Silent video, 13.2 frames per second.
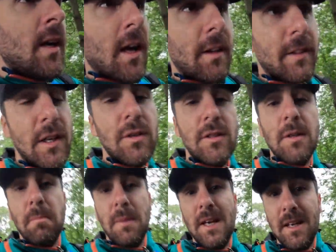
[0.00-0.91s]
and they used to
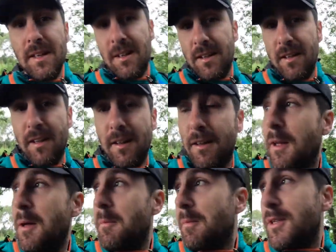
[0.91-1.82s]
meet
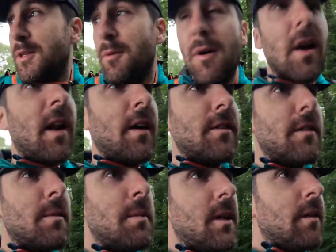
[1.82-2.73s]
because you weren't allowed
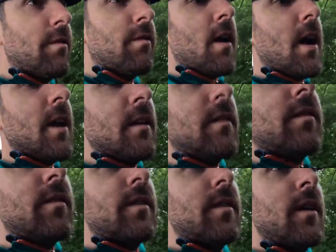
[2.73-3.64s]
to meet your
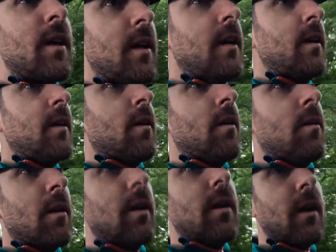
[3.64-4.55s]
friends.
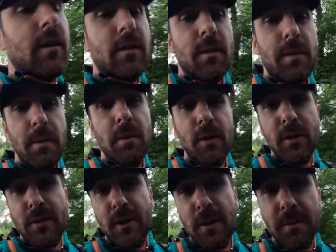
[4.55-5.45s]
So people
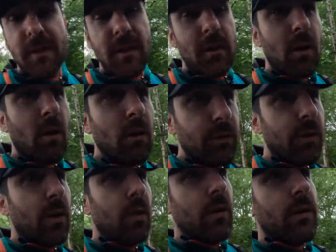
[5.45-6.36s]
used to come to the golf
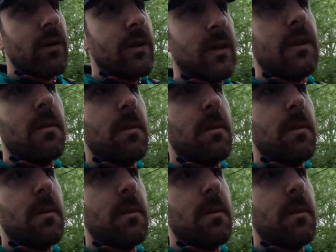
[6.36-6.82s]
course to